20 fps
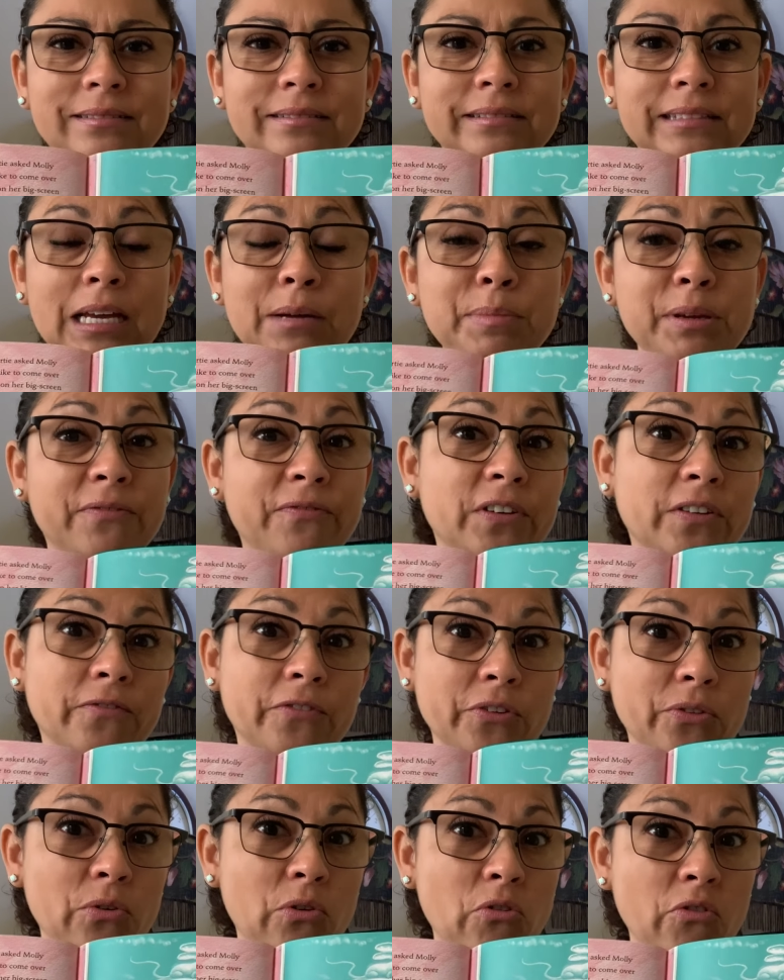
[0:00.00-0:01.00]
That'd be fun
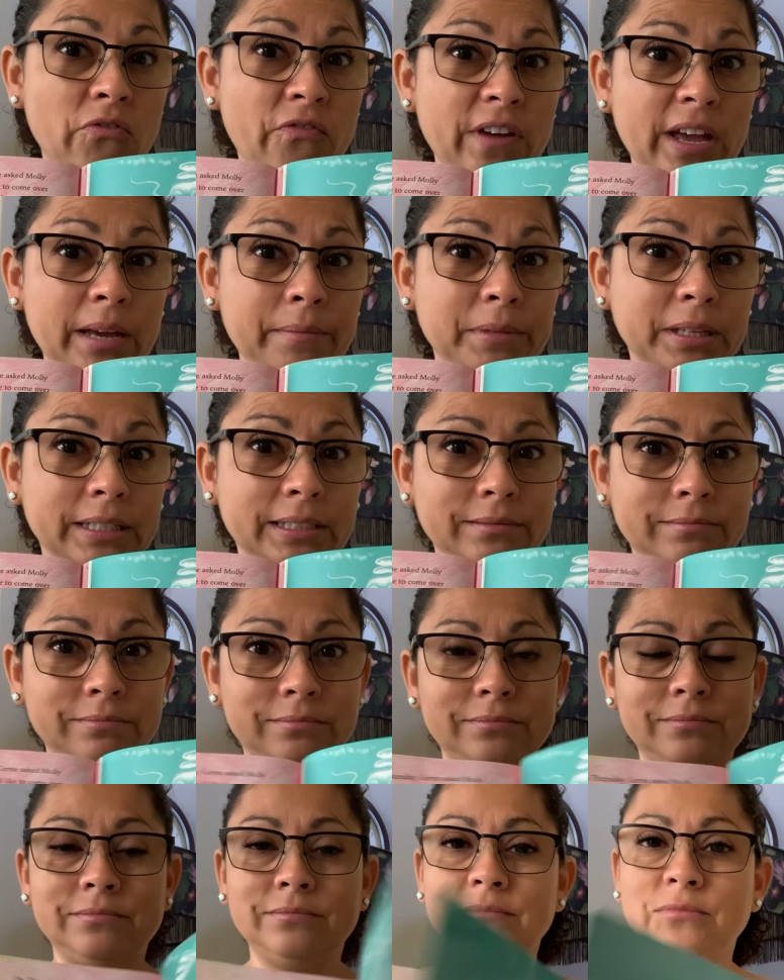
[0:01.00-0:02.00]
for the whole family.
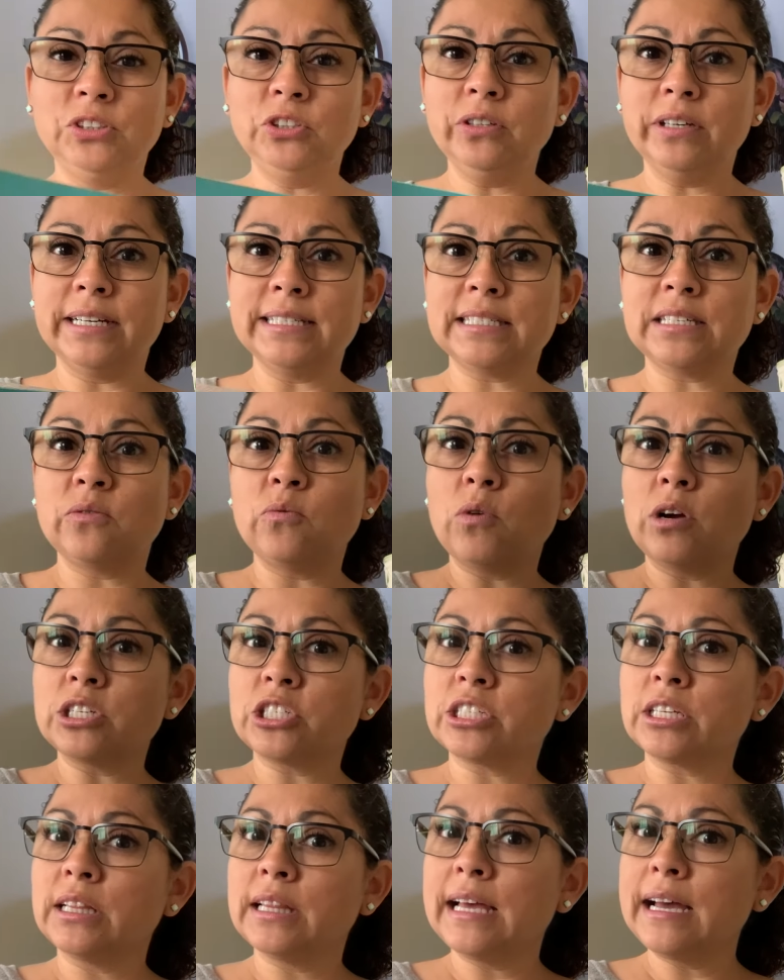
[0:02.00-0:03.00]
You guys can watch
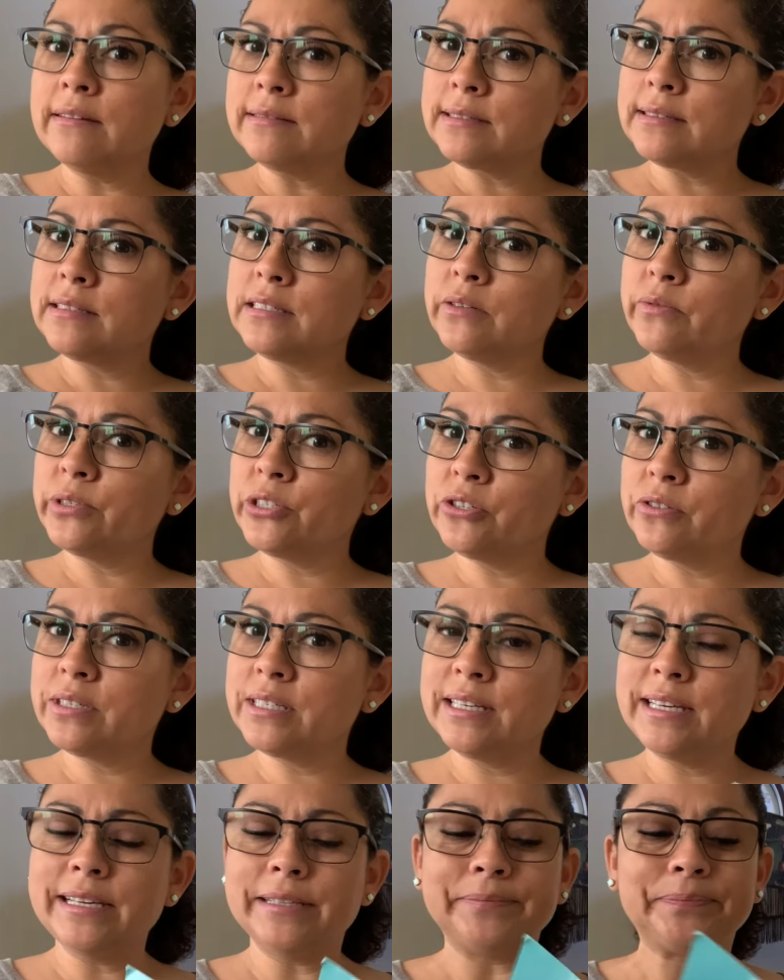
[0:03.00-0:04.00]
the clouds and see what you
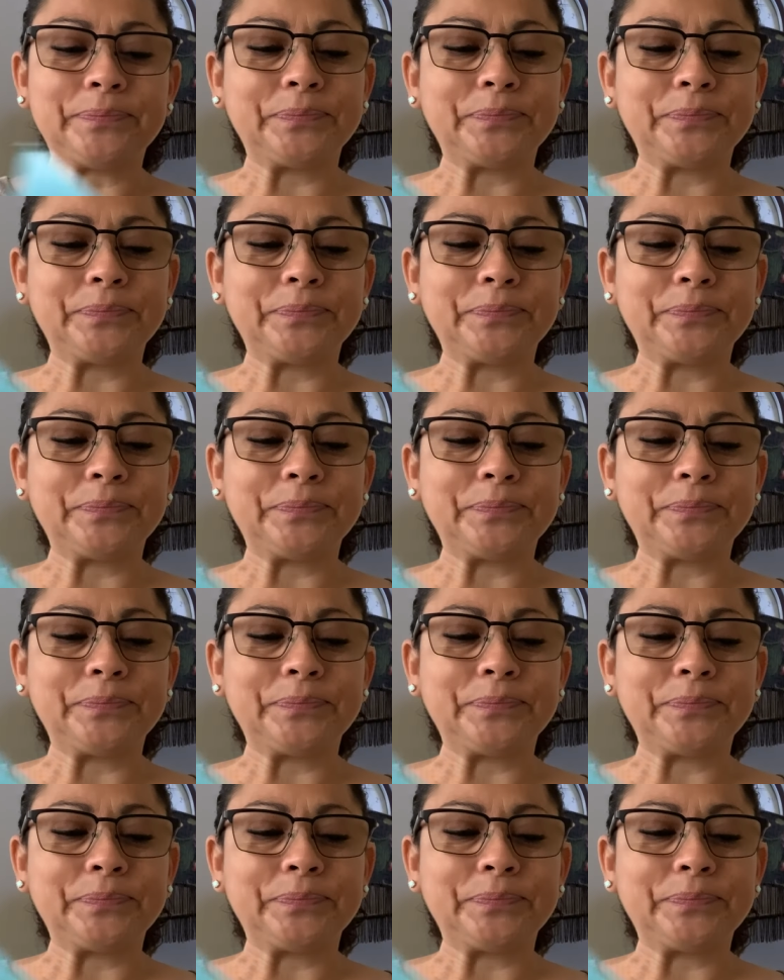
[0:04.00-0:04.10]
see.